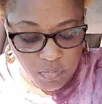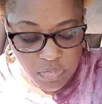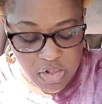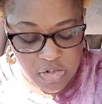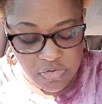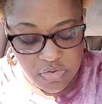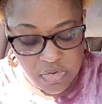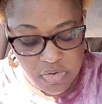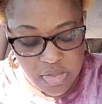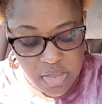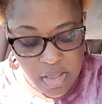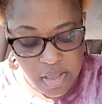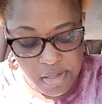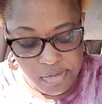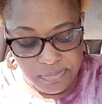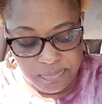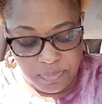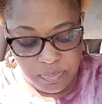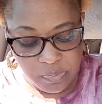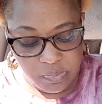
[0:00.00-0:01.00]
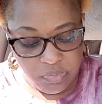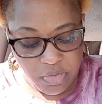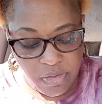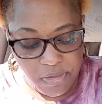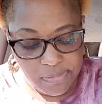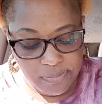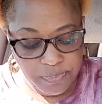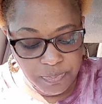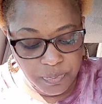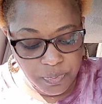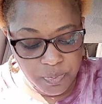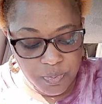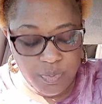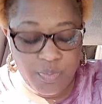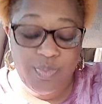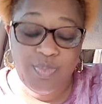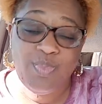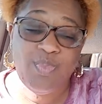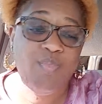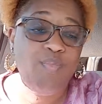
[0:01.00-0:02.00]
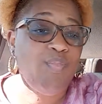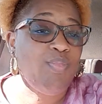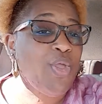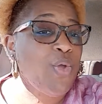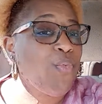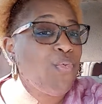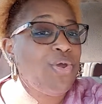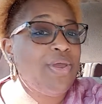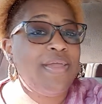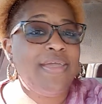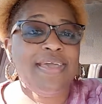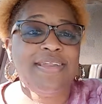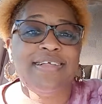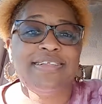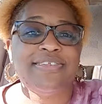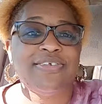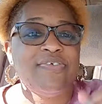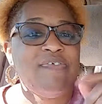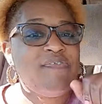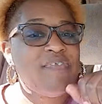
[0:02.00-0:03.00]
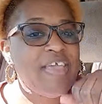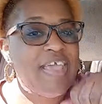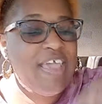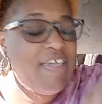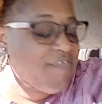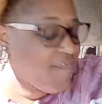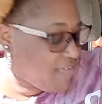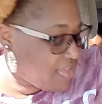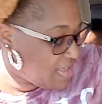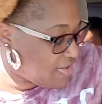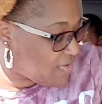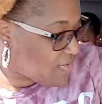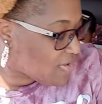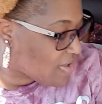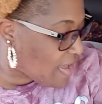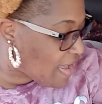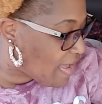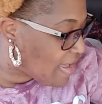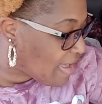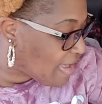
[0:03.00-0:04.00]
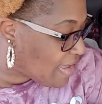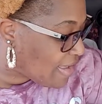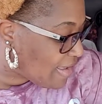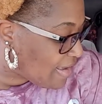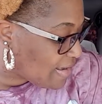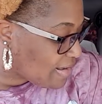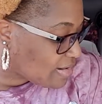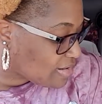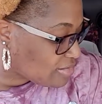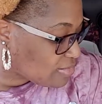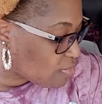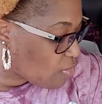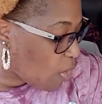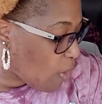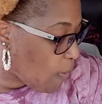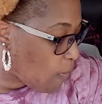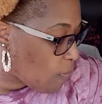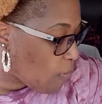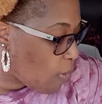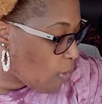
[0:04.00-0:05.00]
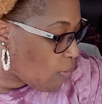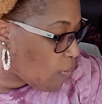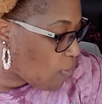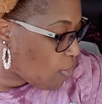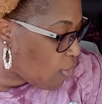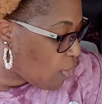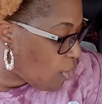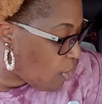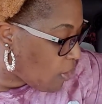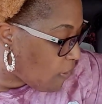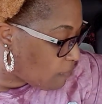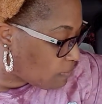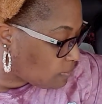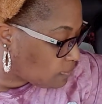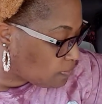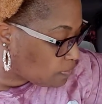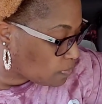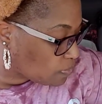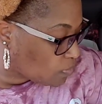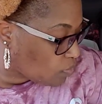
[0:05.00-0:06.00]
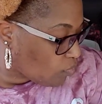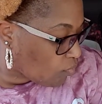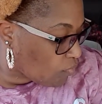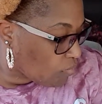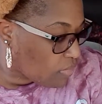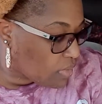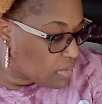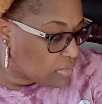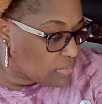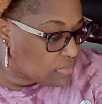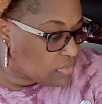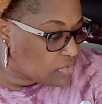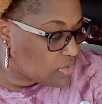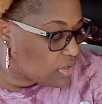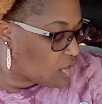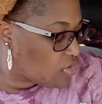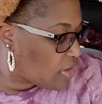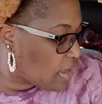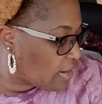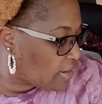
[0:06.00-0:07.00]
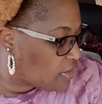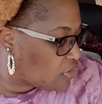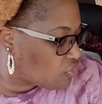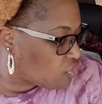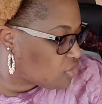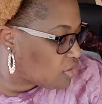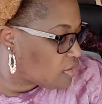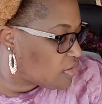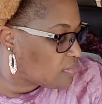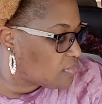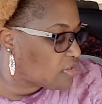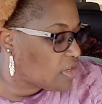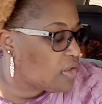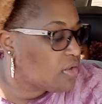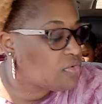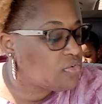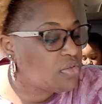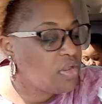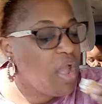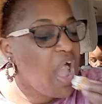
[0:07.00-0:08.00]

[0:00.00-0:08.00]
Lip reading: So yeah, we're headed to Fayetteville, guys. Whoop whoop whoop. See there, you got extra sauce?